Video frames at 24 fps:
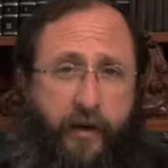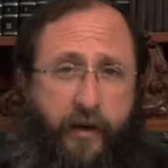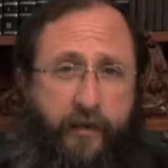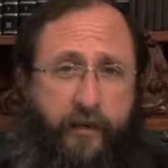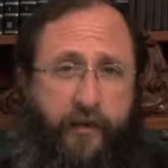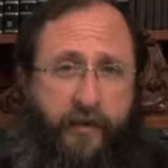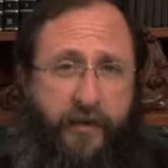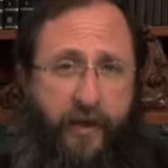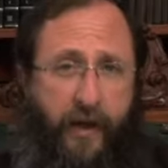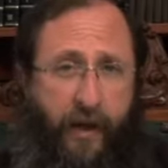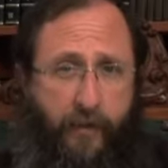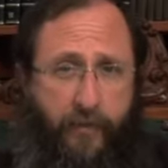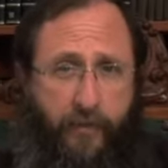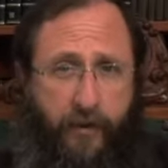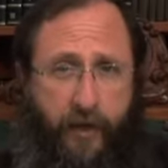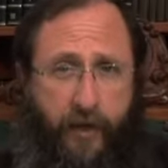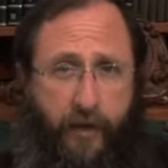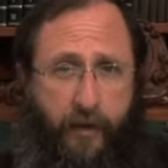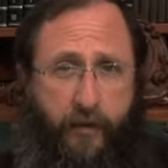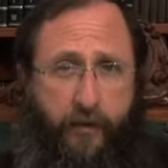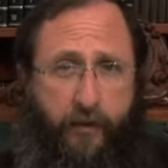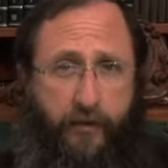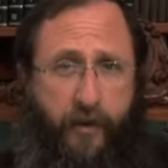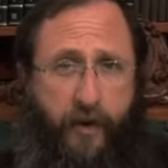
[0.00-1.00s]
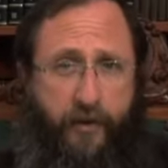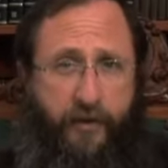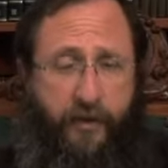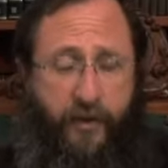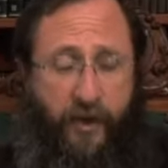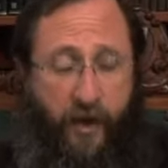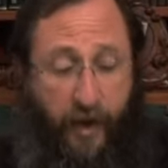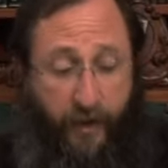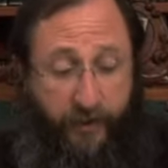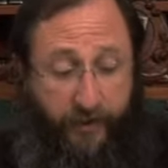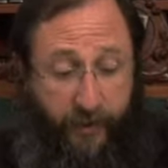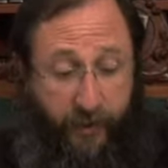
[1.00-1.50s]
the tabernacle, not to
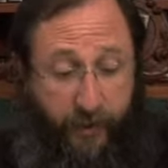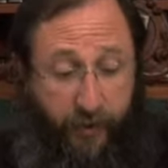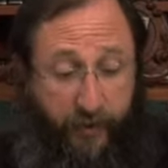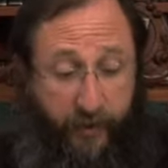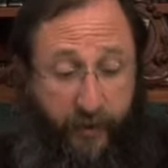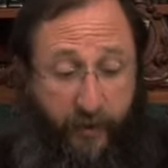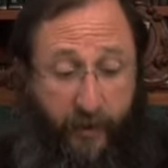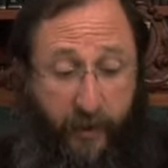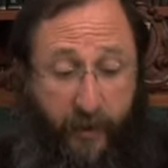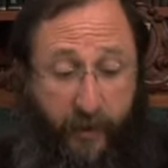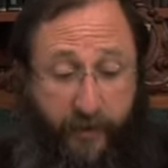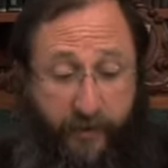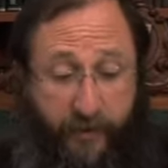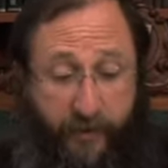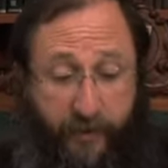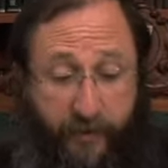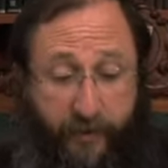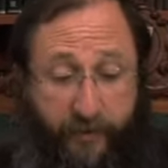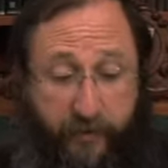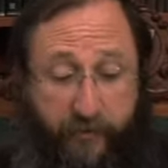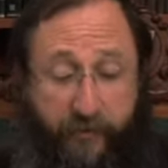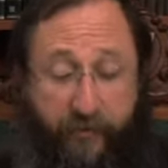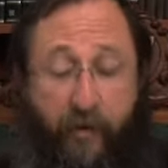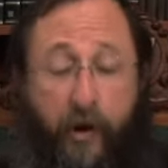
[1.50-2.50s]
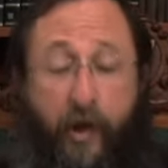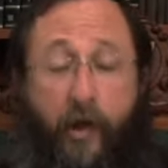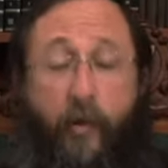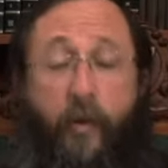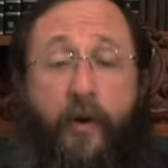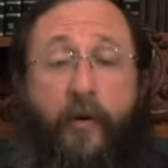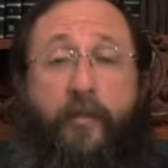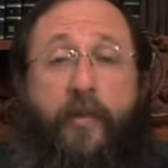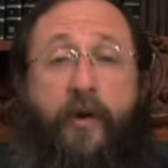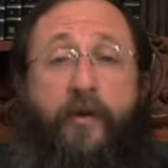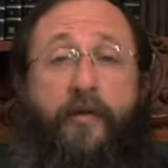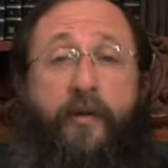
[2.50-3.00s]
consecrate it until the
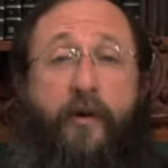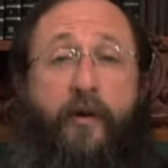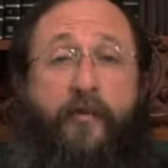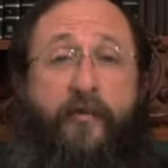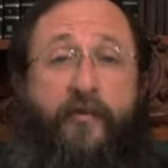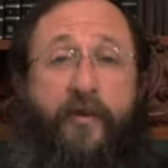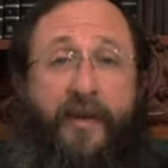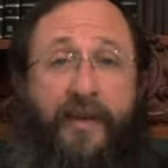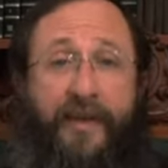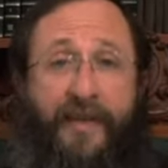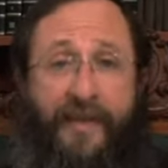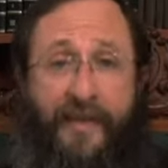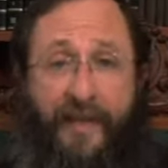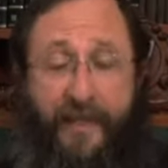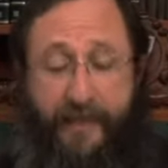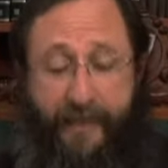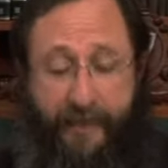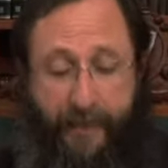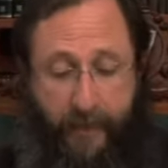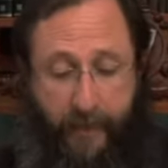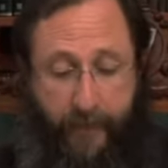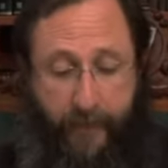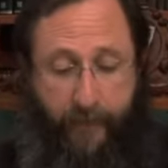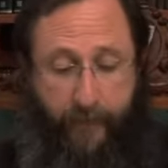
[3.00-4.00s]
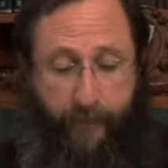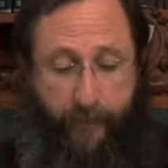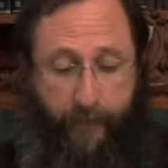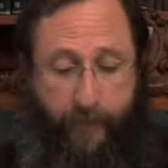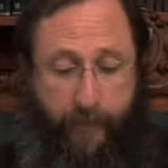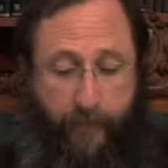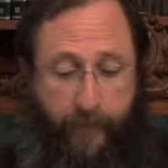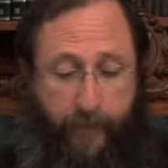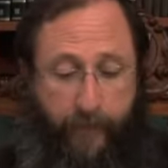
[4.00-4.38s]
following month of Nisan.